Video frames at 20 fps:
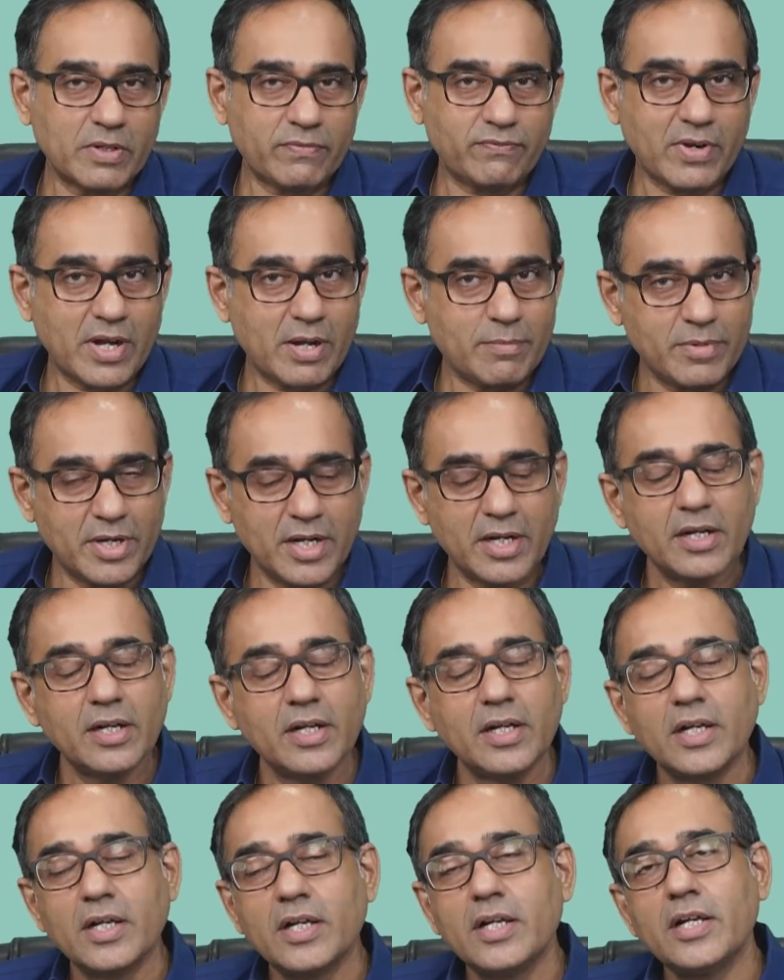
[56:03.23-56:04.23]
the pharma,
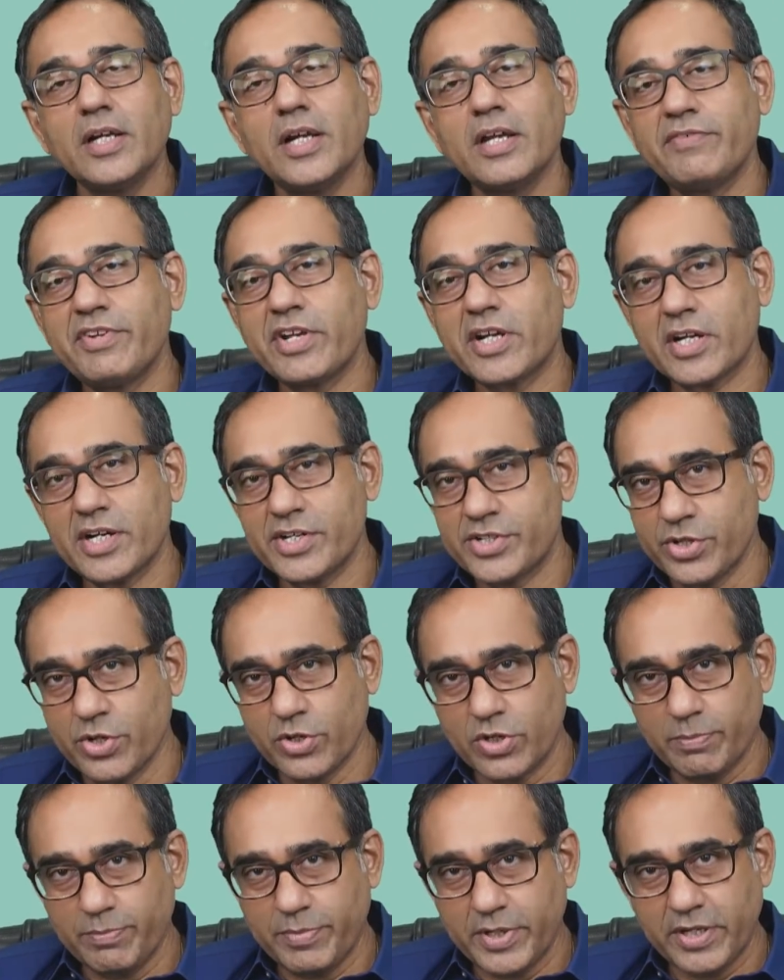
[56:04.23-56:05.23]
and we continue
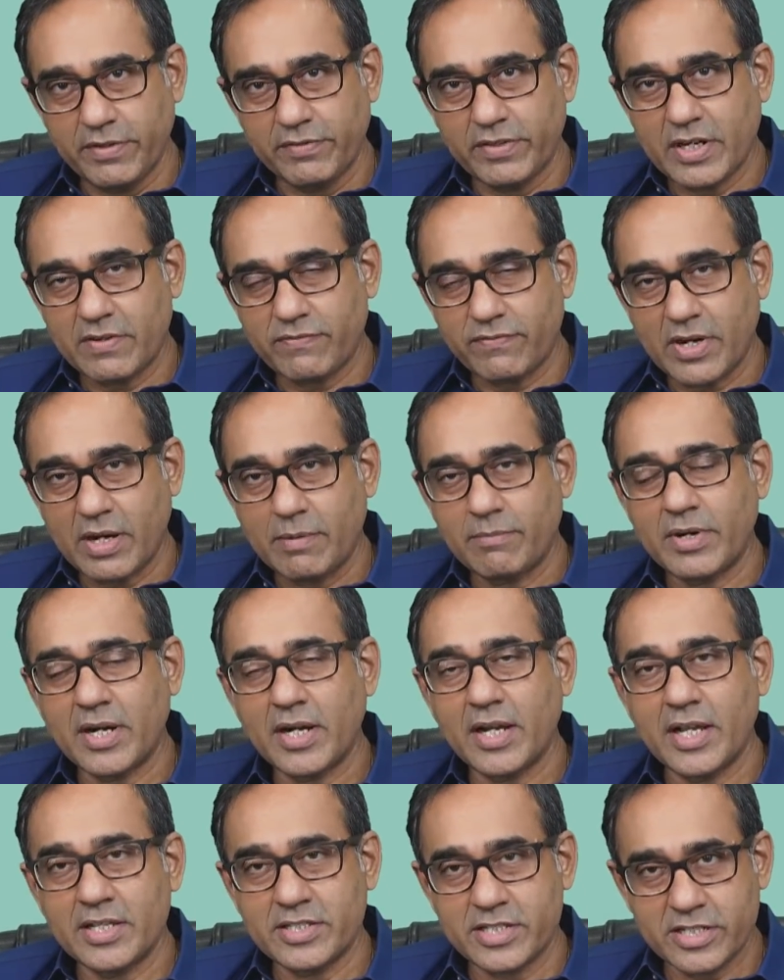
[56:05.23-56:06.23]
to believe that
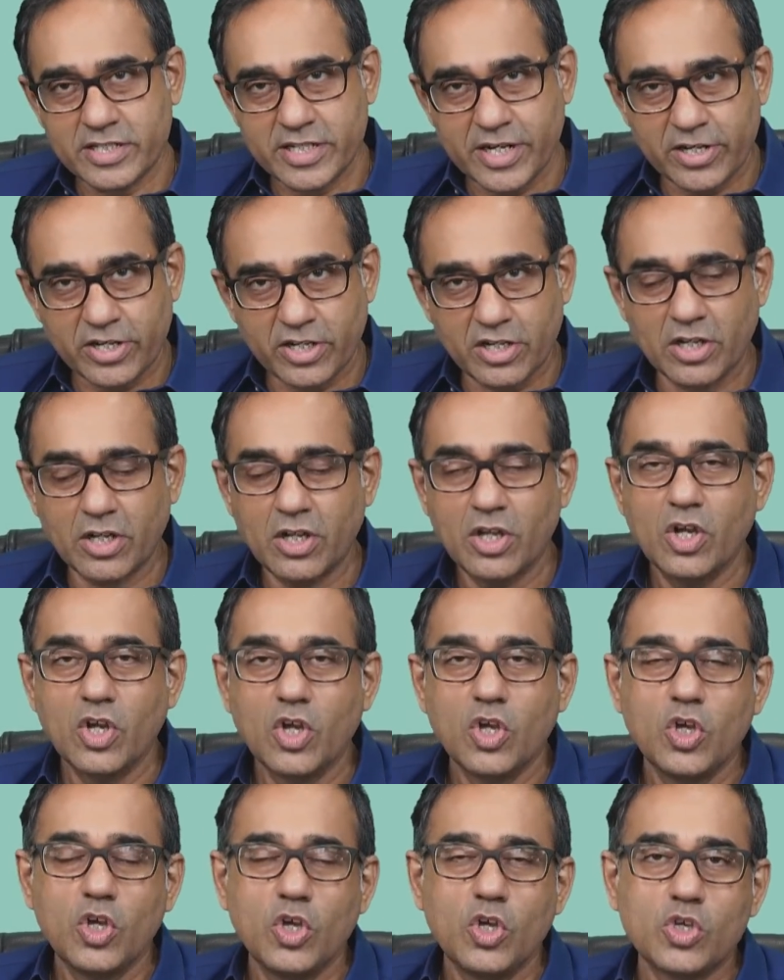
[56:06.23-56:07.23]
pharma as a sector
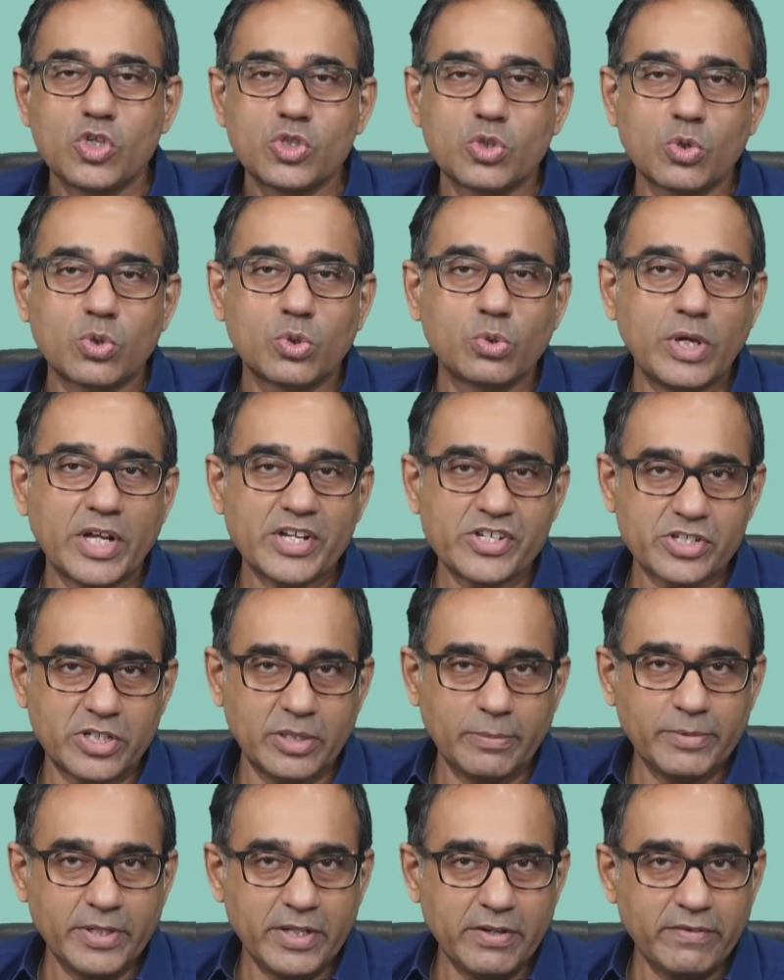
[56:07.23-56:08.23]
should do
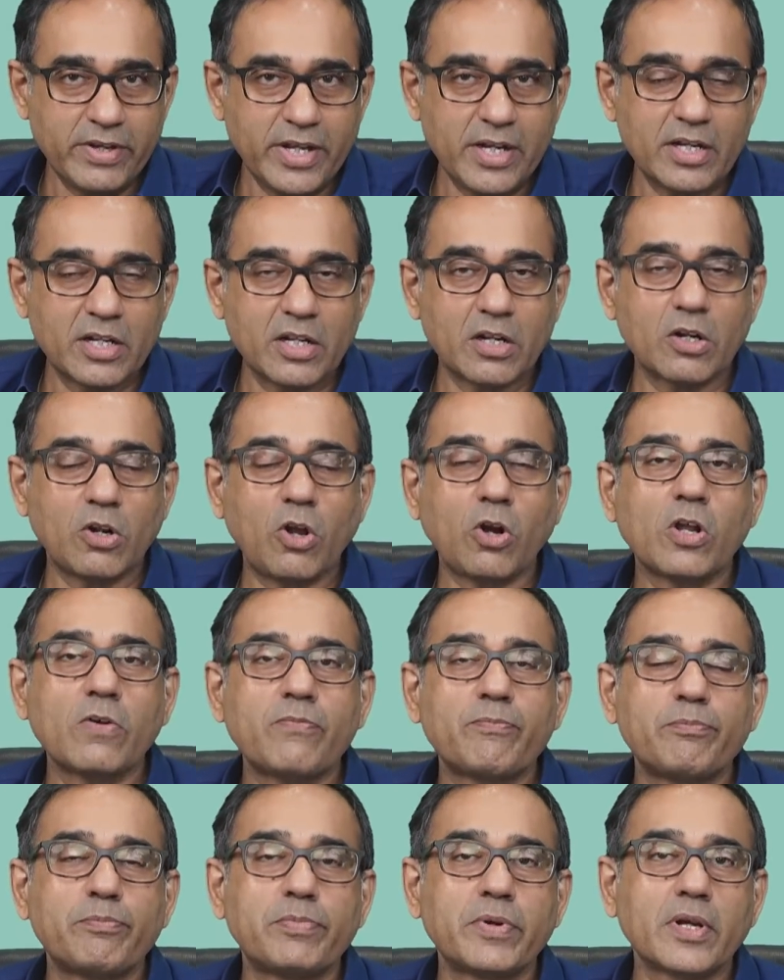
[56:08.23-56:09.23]
extremely well. A lot
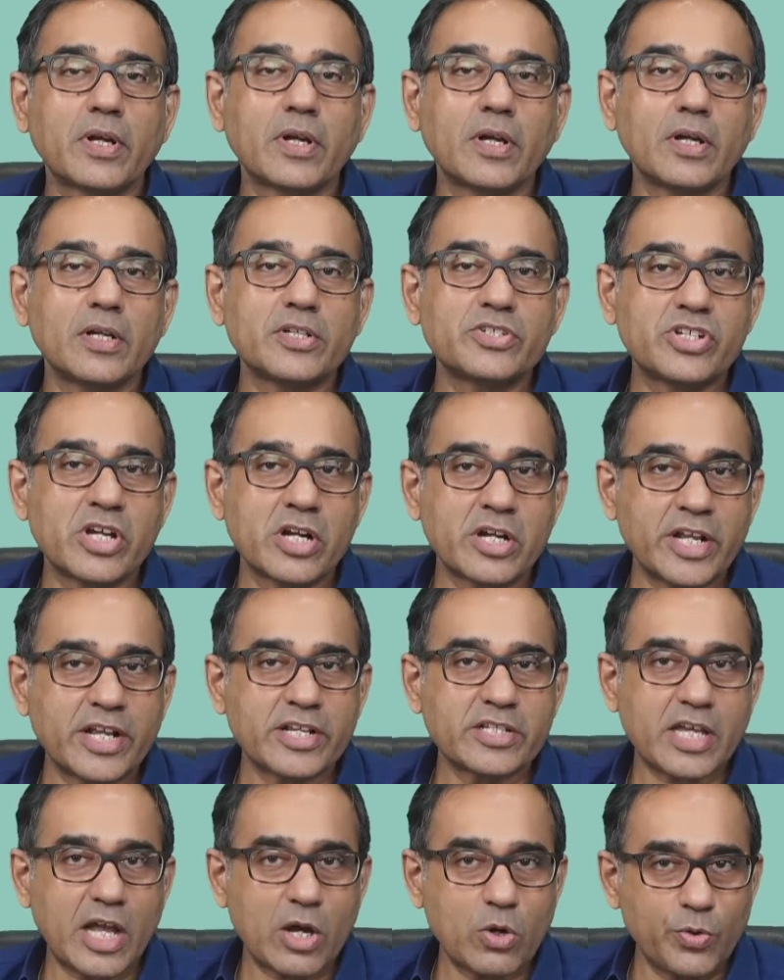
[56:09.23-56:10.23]
of
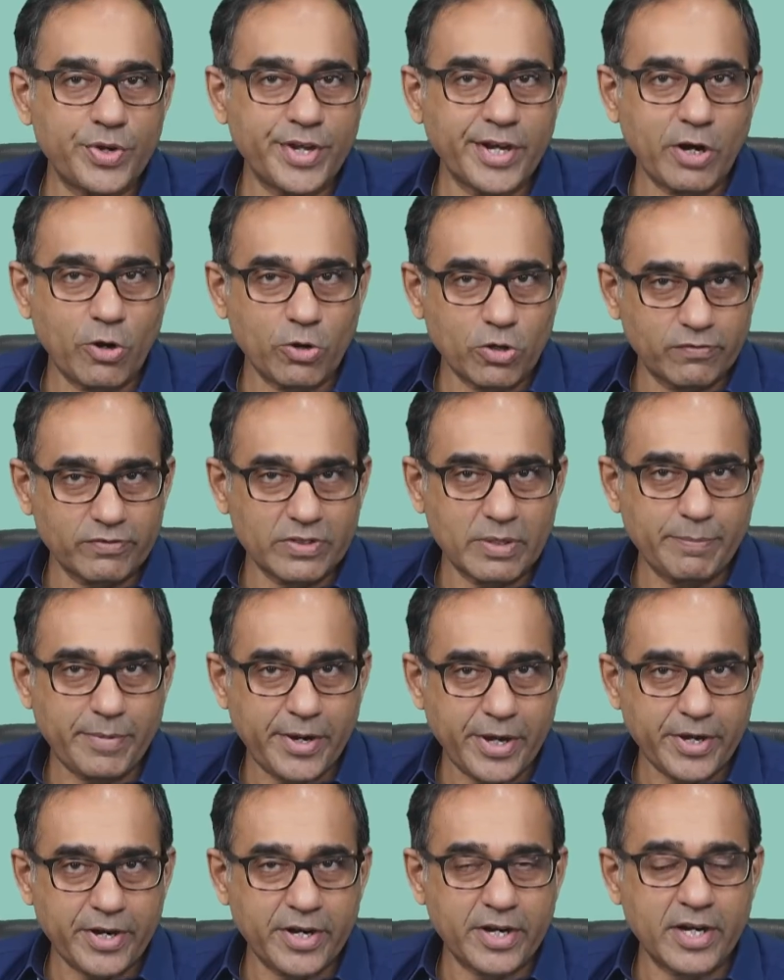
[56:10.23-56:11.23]
generics are going out of the
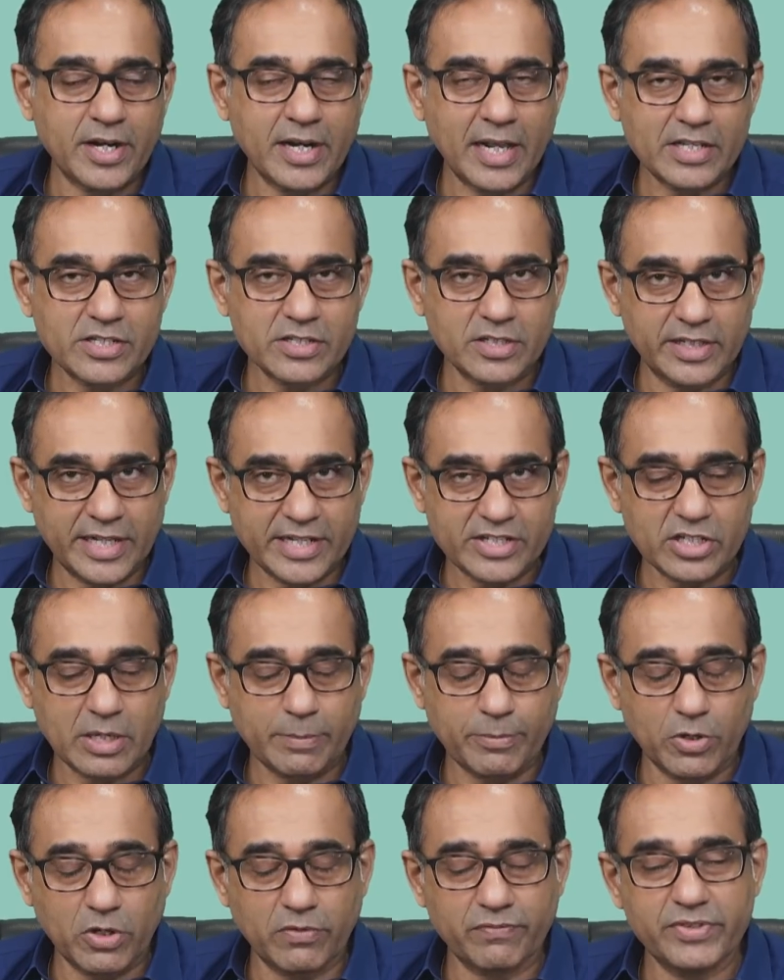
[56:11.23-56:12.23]
patent in next
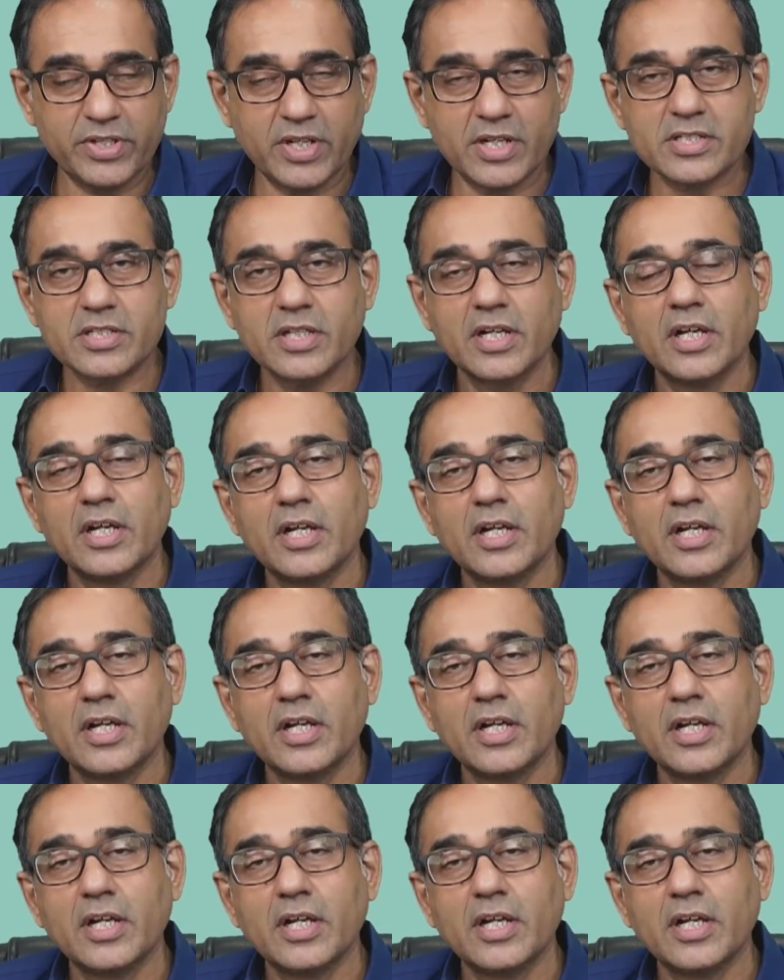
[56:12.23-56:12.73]
couple of years.